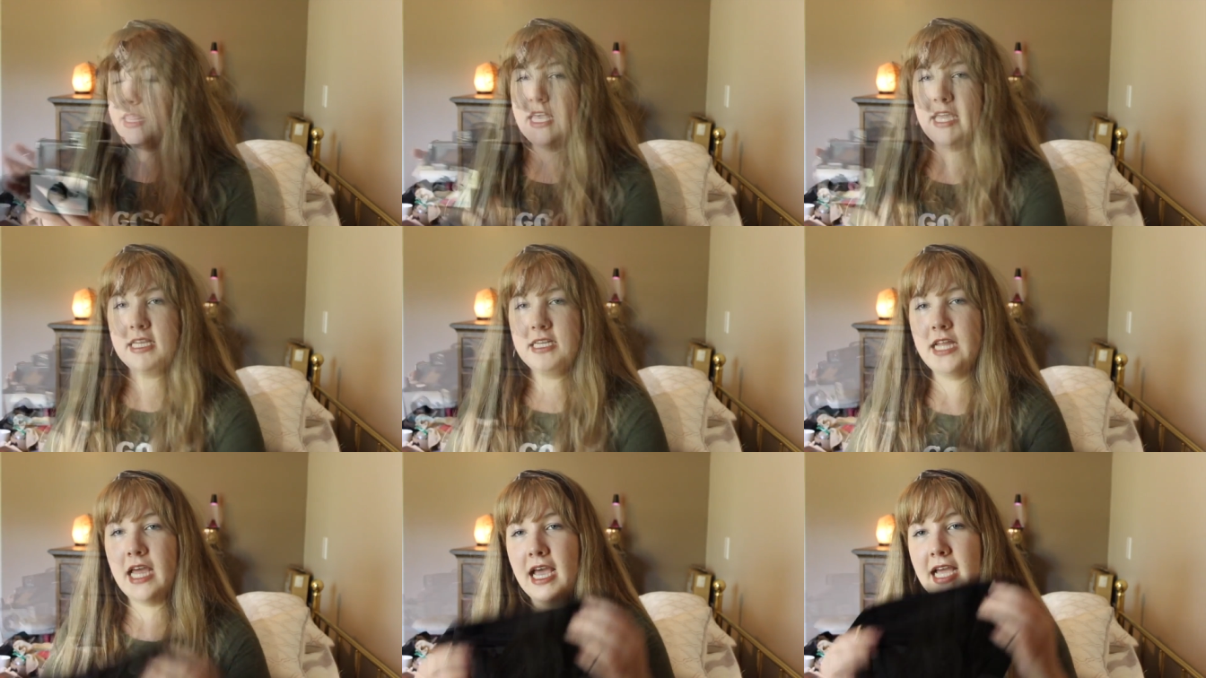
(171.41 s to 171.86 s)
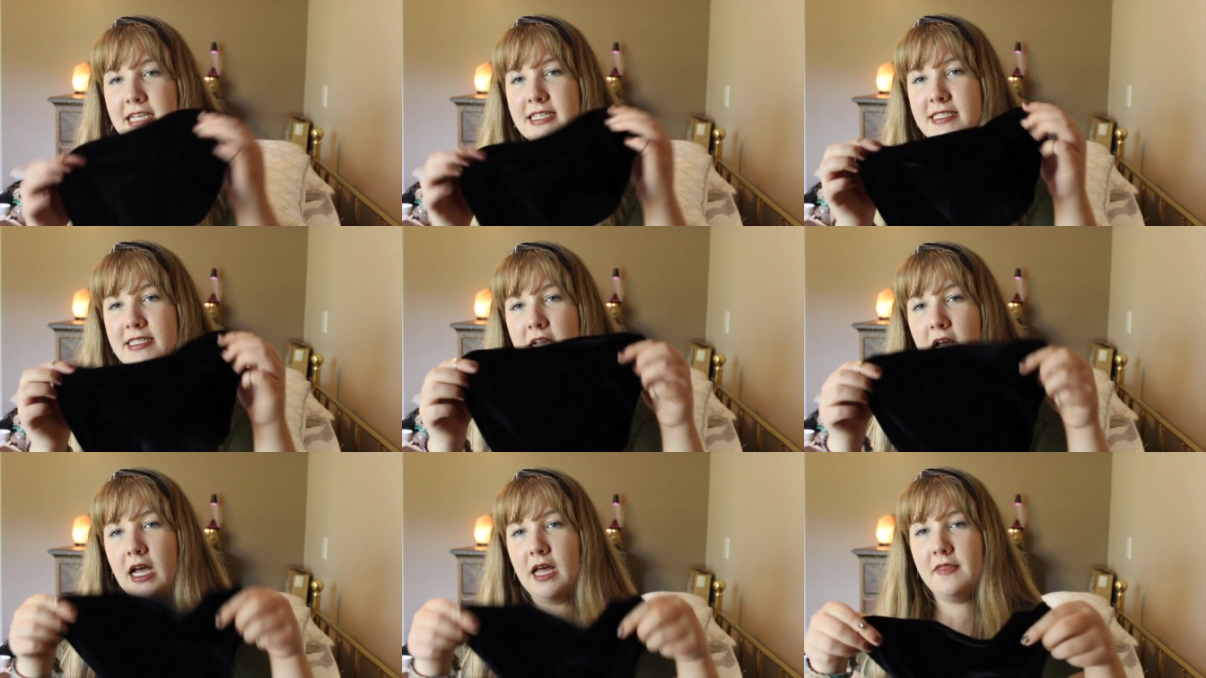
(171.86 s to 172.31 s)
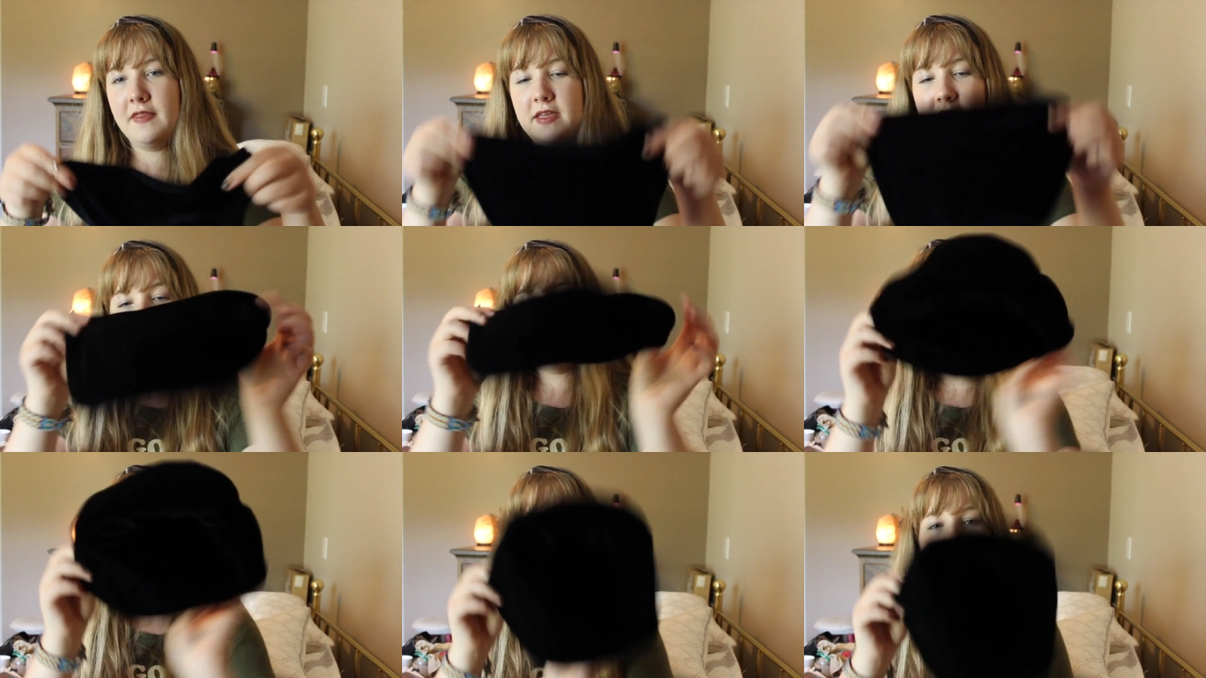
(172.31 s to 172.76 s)
Then I saw
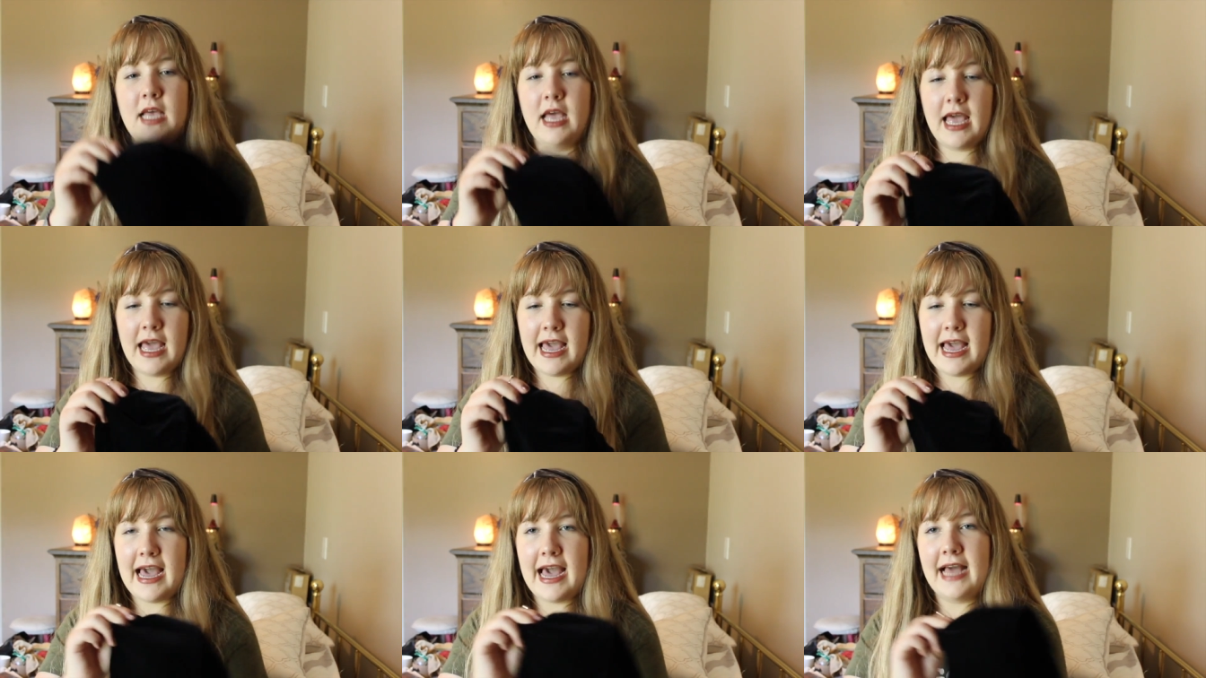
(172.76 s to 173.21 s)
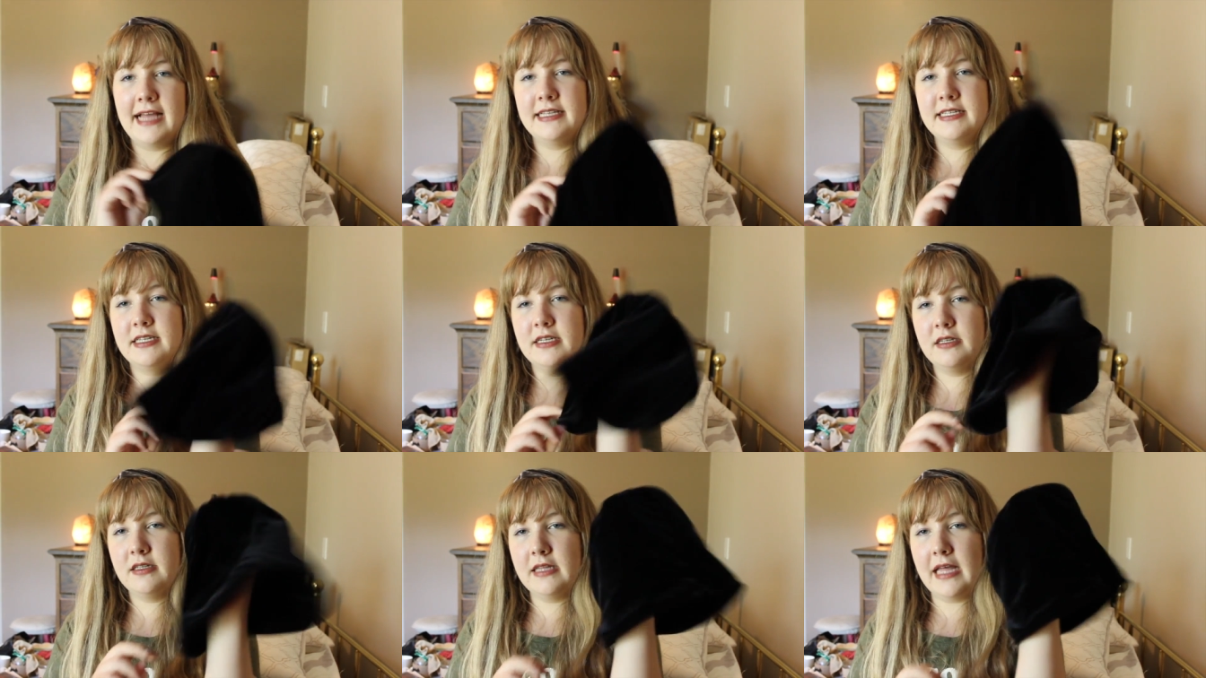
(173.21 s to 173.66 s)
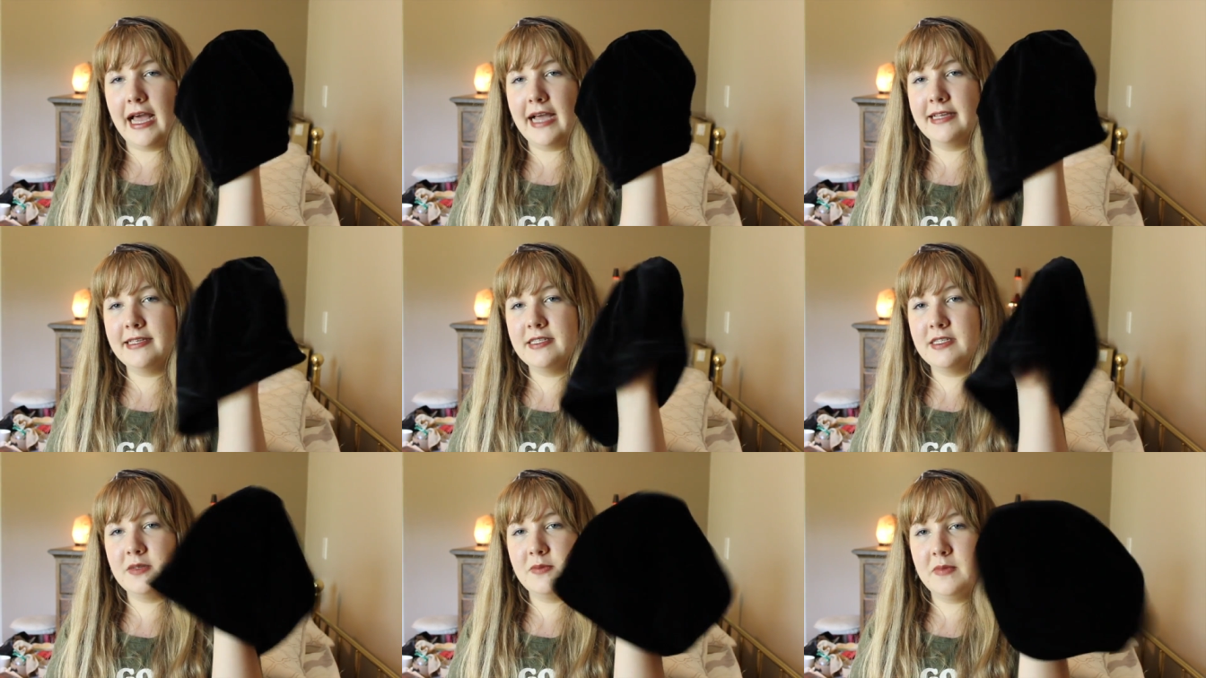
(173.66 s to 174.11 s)
this hat
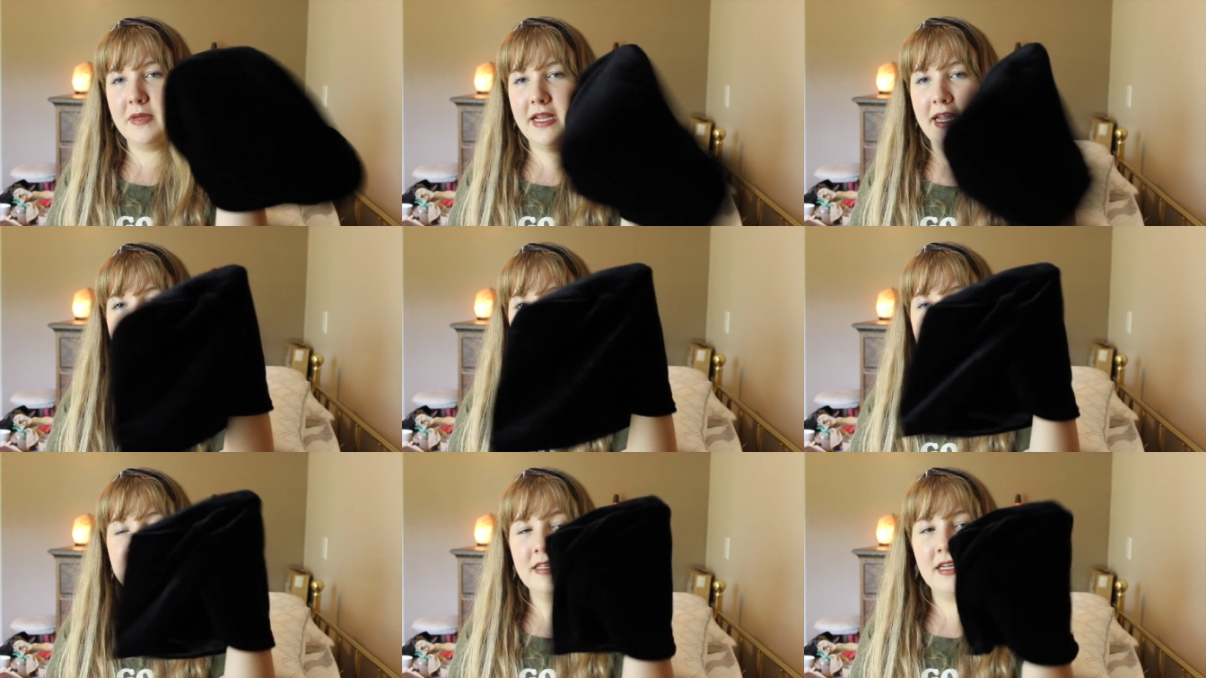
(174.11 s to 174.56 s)
last minute.